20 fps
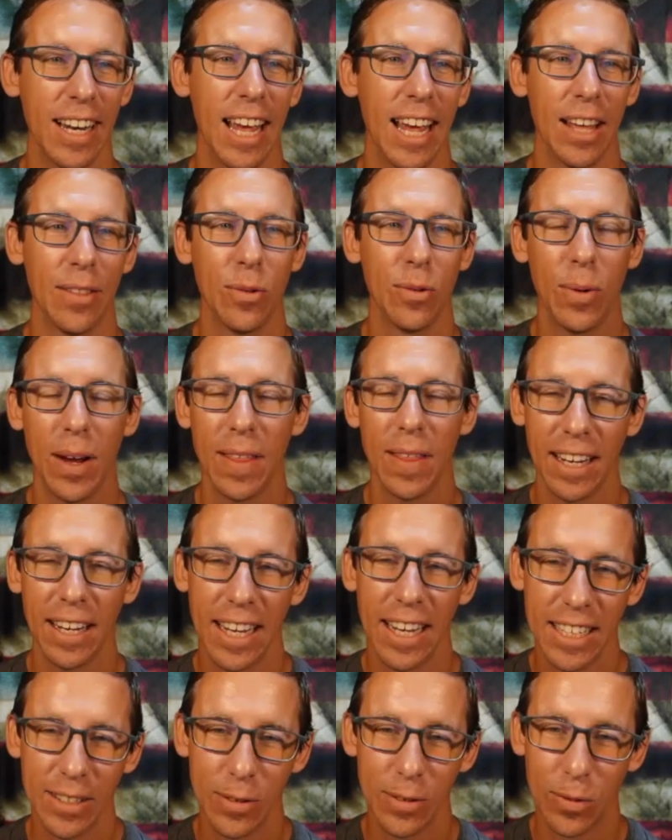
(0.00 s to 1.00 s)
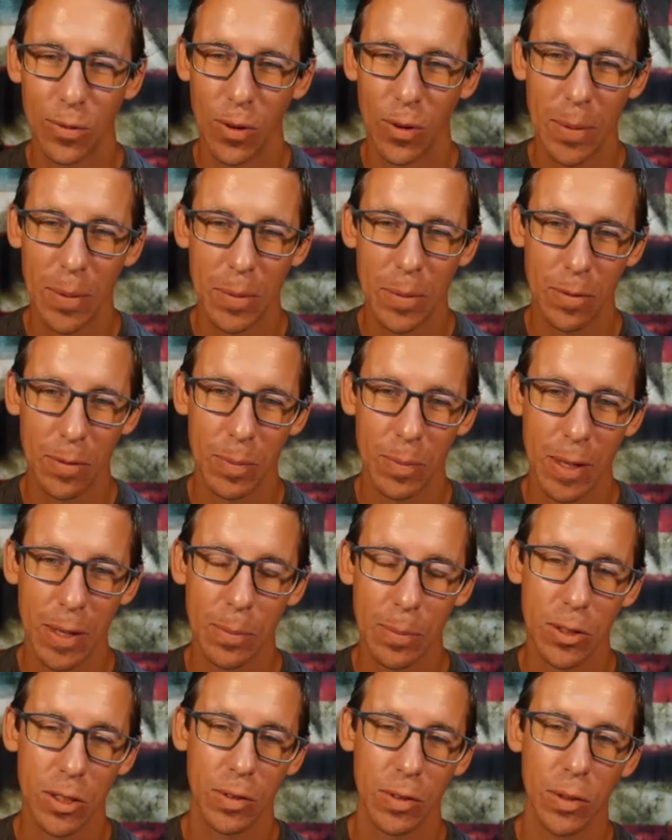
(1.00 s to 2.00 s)
And the way that I like to frame it for
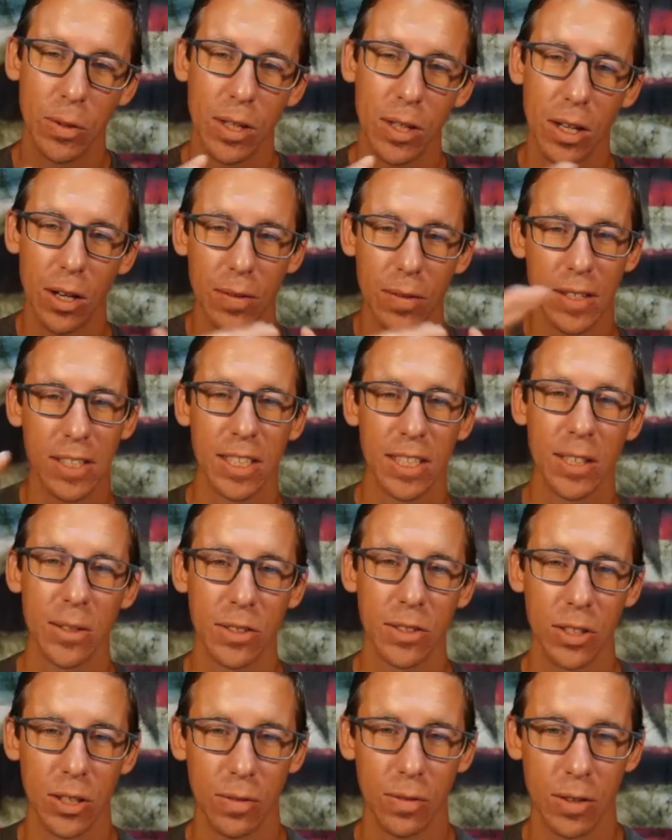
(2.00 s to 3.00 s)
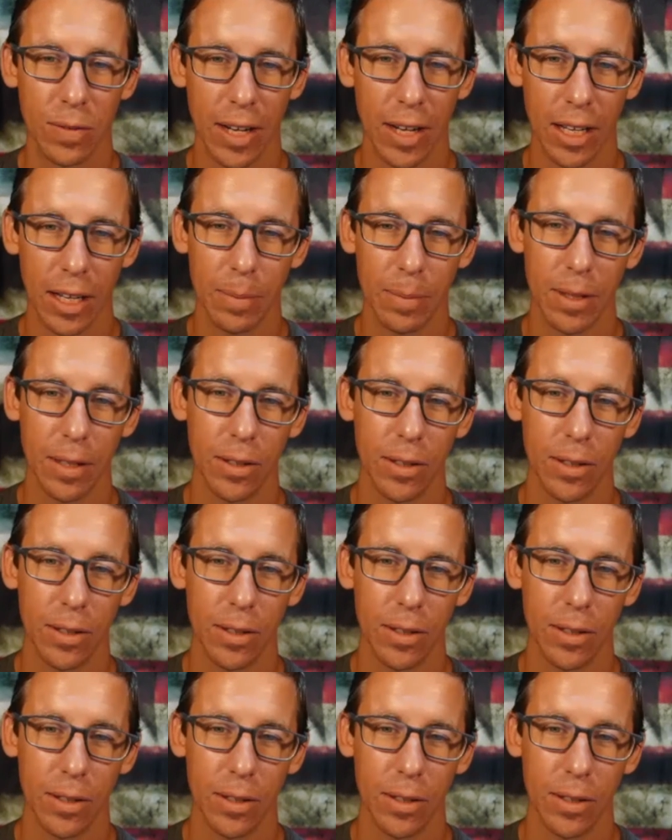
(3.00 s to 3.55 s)
people is if you look at all the skills that you've developed,